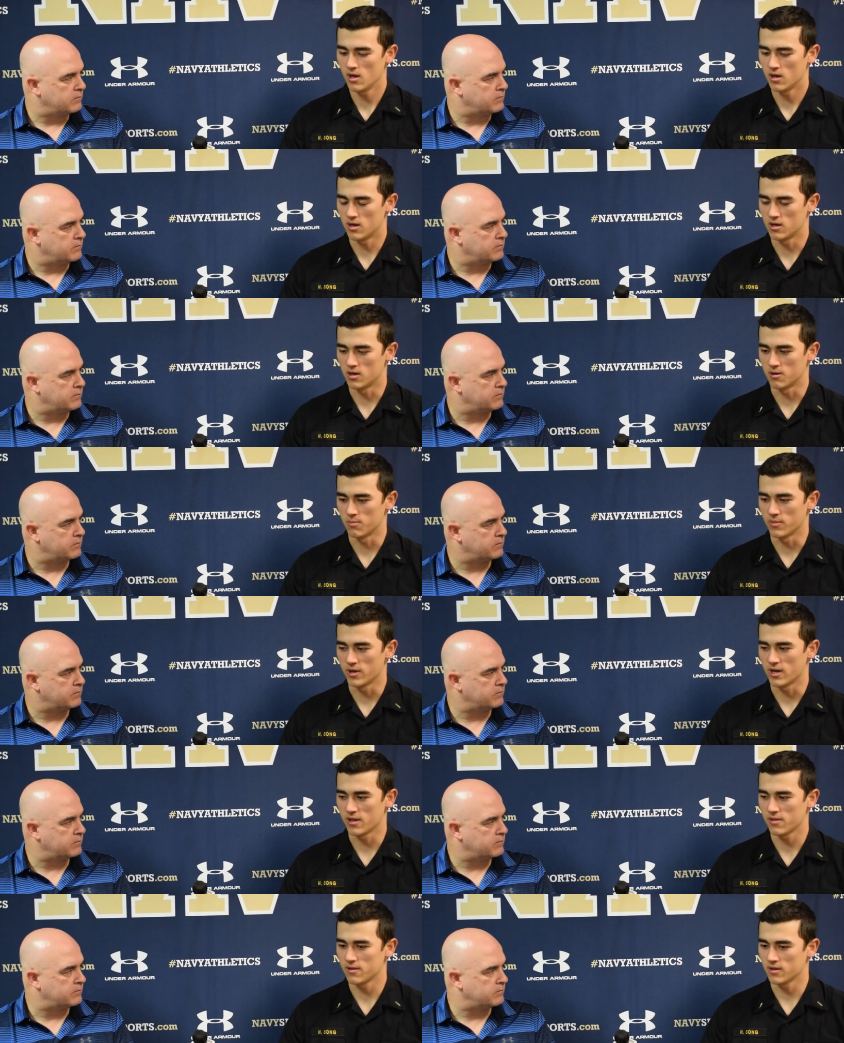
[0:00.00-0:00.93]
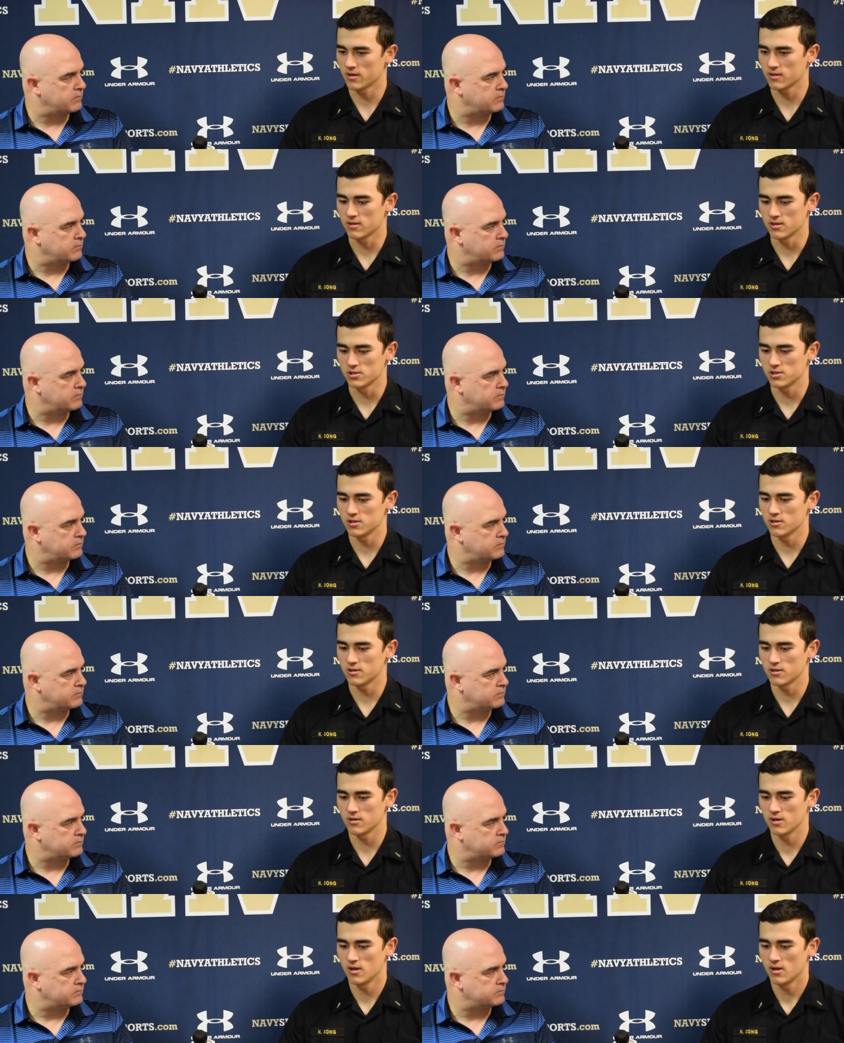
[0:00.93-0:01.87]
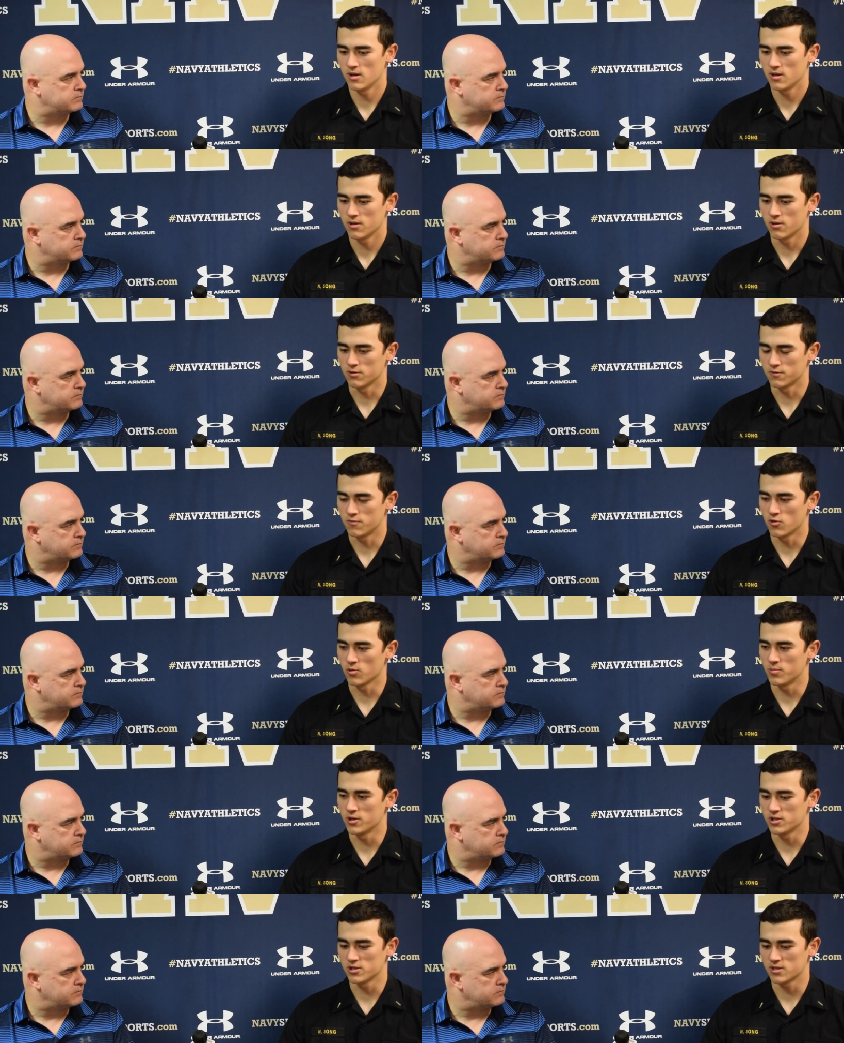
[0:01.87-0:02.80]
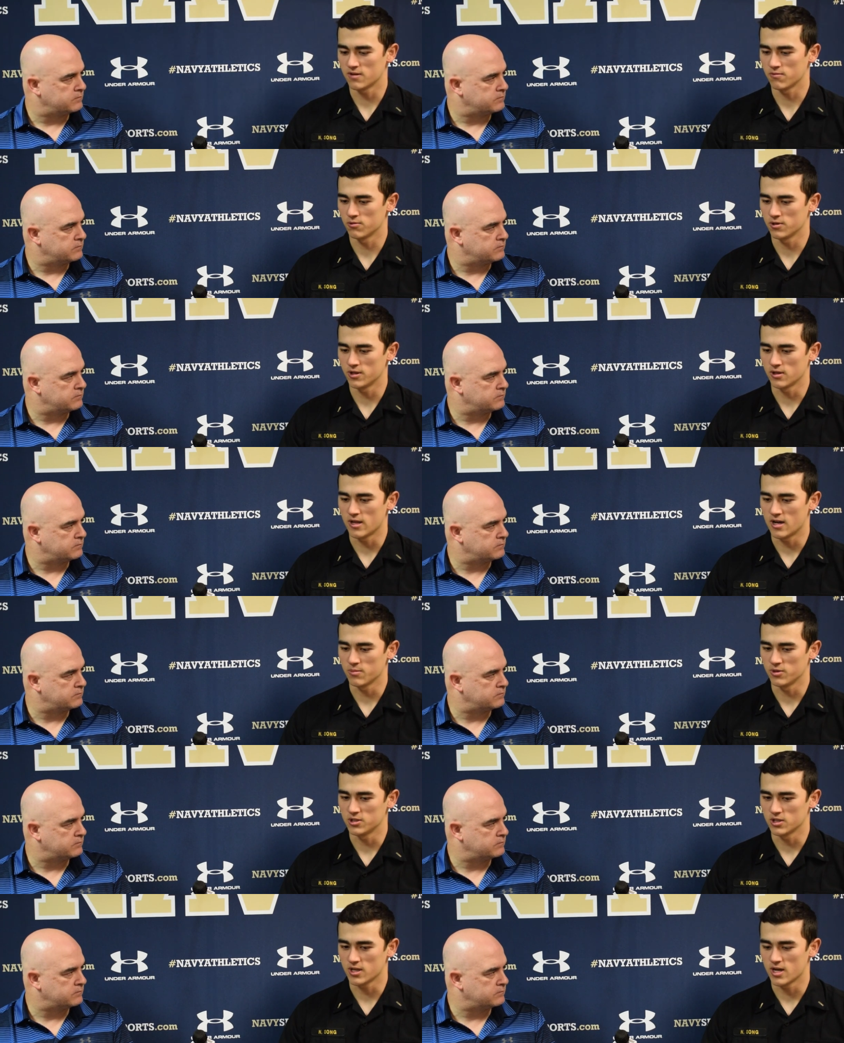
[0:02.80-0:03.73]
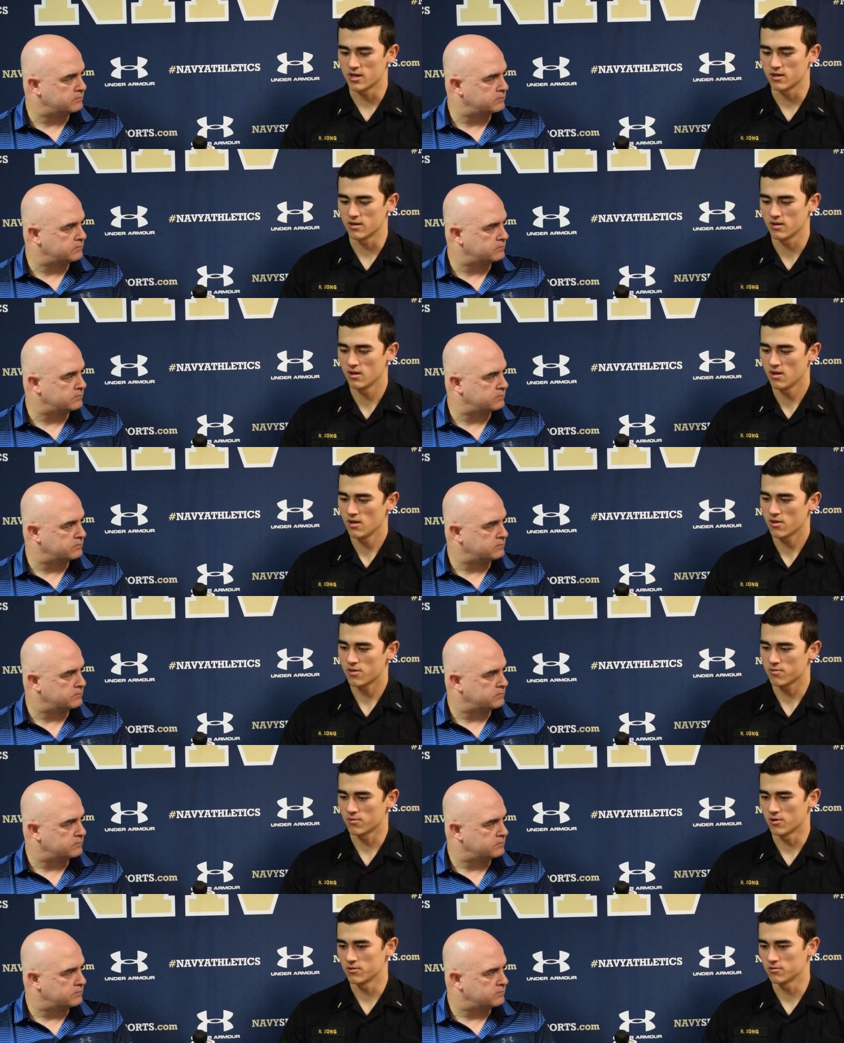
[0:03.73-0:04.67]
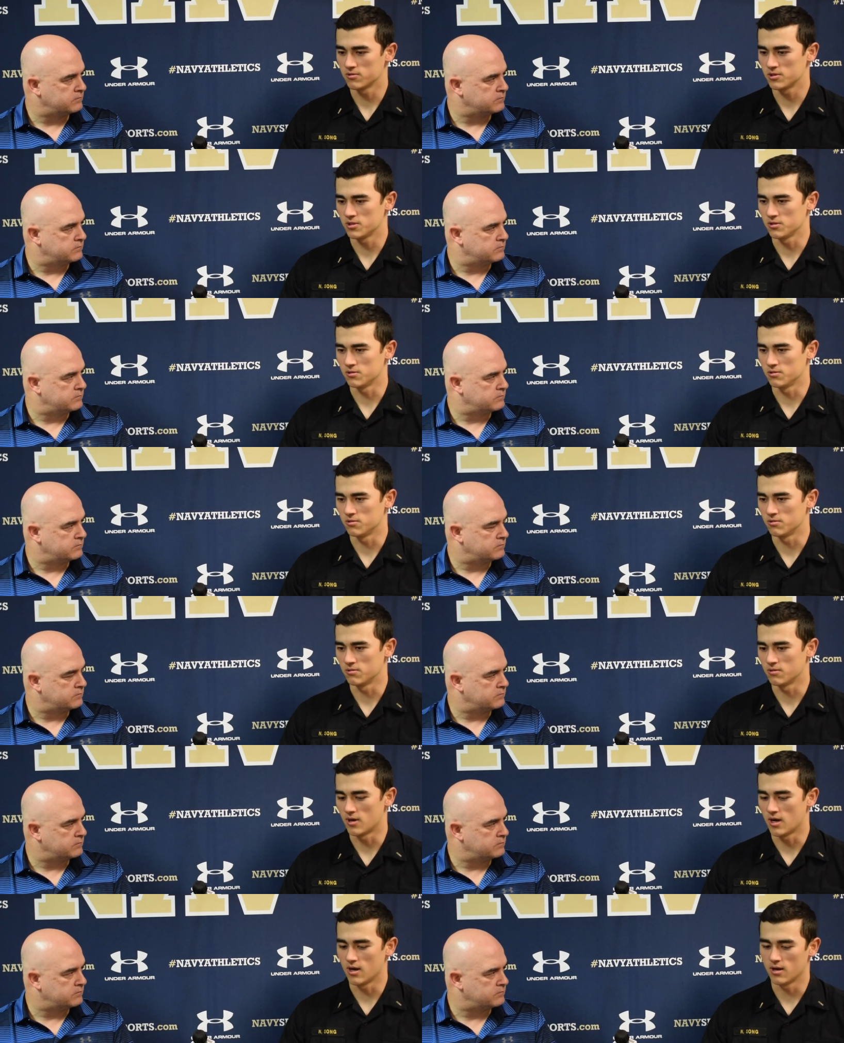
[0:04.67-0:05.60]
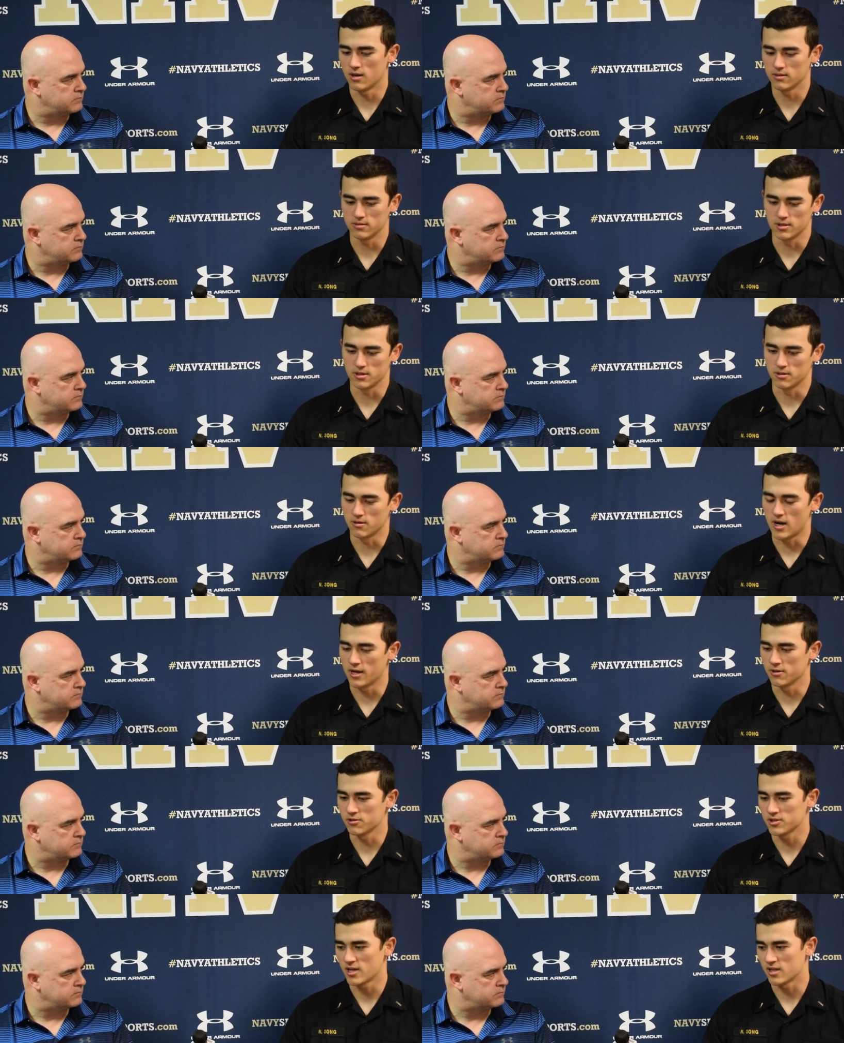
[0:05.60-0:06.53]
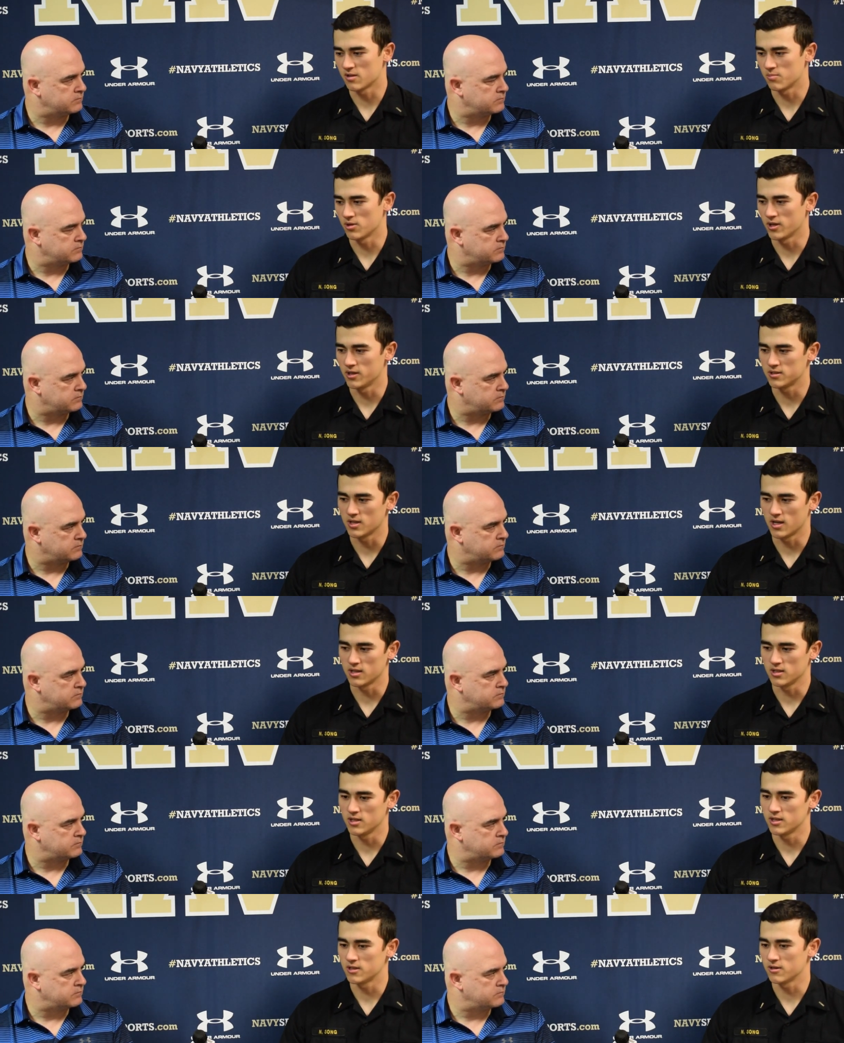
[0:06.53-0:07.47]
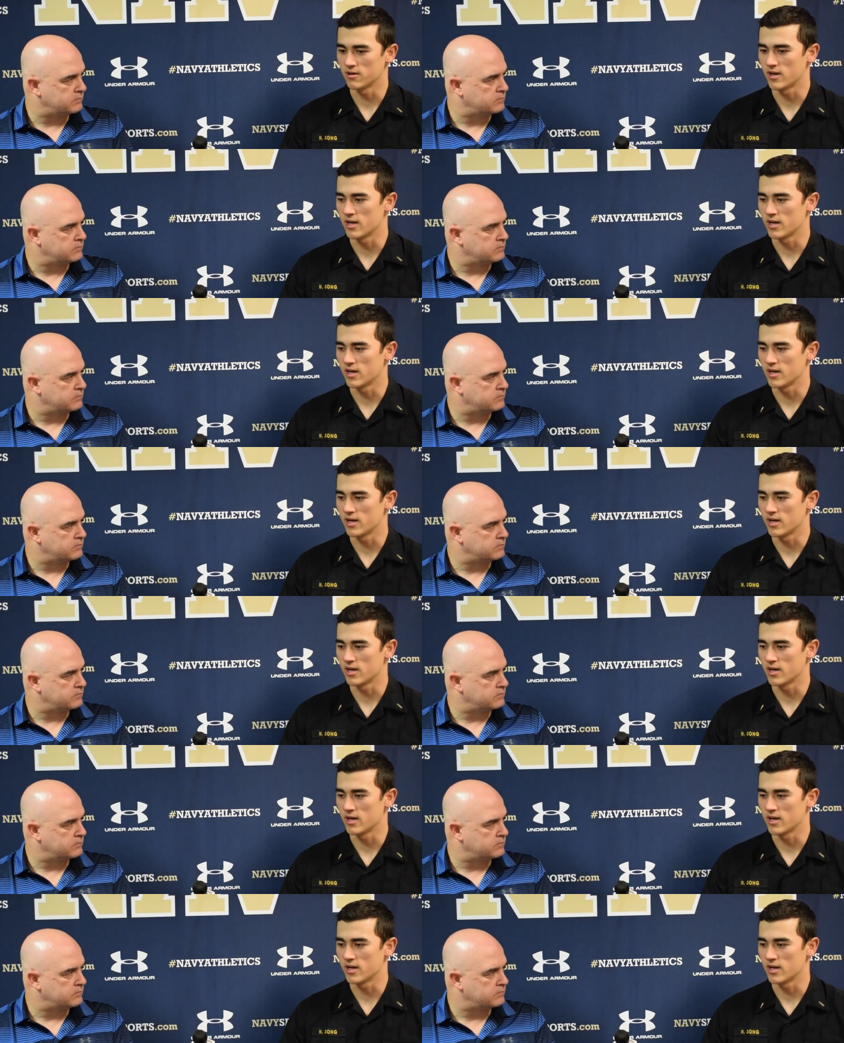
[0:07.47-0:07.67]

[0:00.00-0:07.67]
Speaker 1: um, and I think this year those four pitches have really allowed me to kind of throw to you know either side of the plate to any hitter in